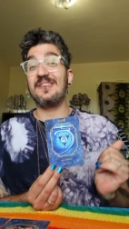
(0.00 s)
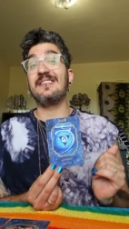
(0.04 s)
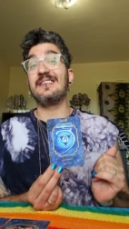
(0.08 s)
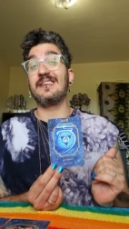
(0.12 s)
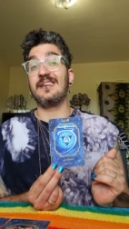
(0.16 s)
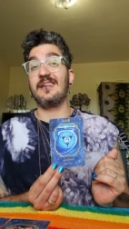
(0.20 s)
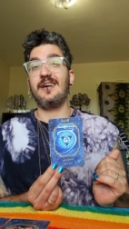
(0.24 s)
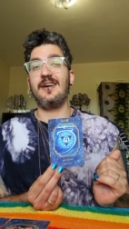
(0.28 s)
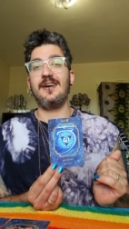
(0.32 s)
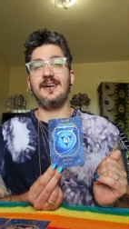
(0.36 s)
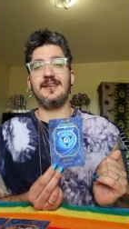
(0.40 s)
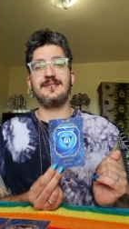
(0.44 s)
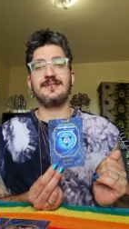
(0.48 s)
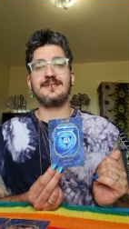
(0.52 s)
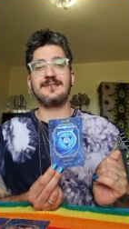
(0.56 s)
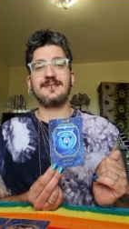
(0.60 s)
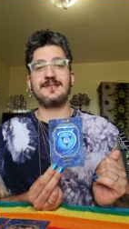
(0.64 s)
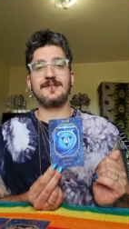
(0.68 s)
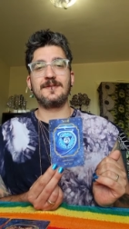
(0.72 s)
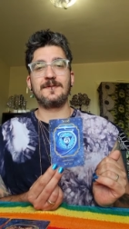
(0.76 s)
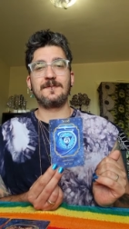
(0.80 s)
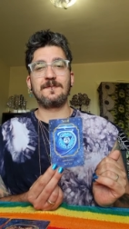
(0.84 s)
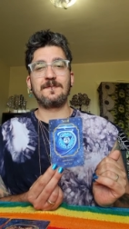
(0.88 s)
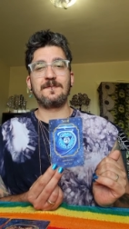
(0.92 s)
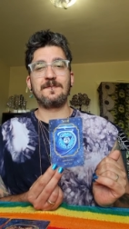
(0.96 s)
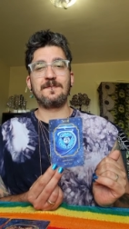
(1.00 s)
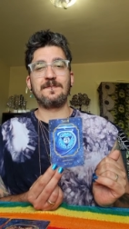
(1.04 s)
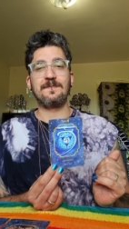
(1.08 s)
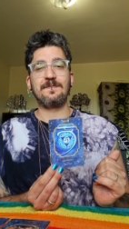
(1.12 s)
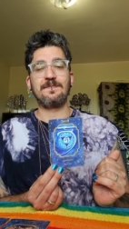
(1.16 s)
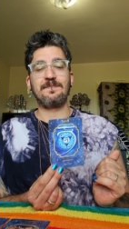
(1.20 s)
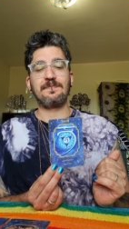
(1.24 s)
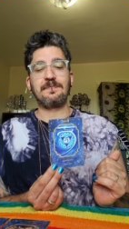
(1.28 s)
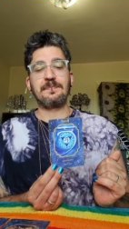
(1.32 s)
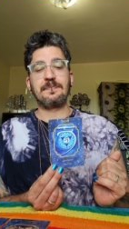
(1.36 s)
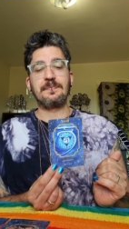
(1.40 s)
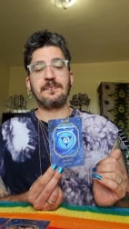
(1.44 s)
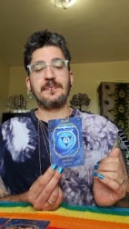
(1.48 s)
the lines.
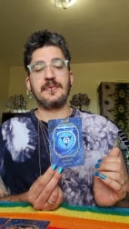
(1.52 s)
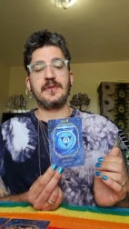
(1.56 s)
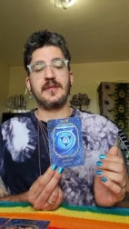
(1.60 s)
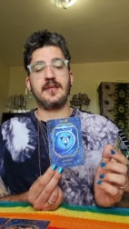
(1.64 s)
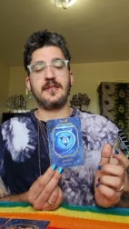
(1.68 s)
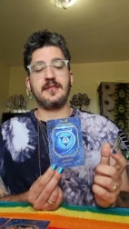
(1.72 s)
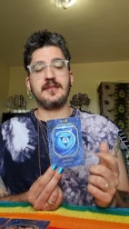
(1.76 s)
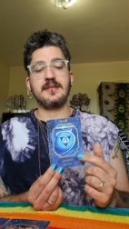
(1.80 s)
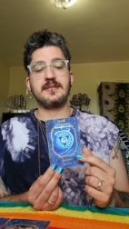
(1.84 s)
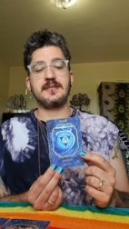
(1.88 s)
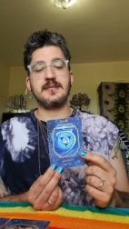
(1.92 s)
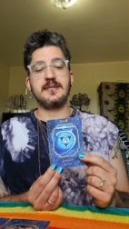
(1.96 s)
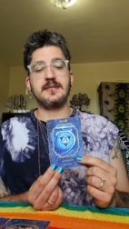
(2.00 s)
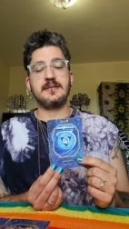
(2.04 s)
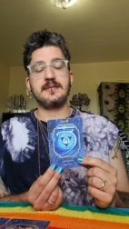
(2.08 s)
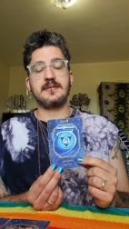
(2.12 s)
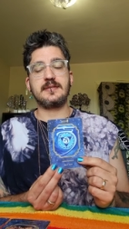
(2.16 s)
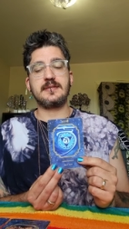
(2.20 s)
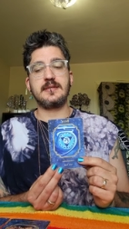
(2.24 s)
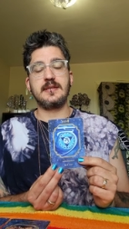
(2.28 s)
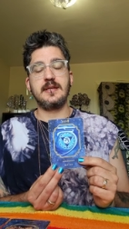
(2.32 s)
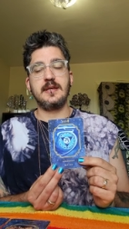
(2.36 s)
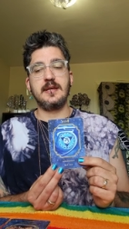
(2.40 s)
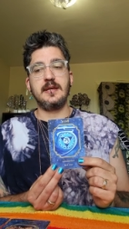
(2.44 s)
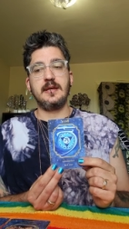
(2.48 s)
This is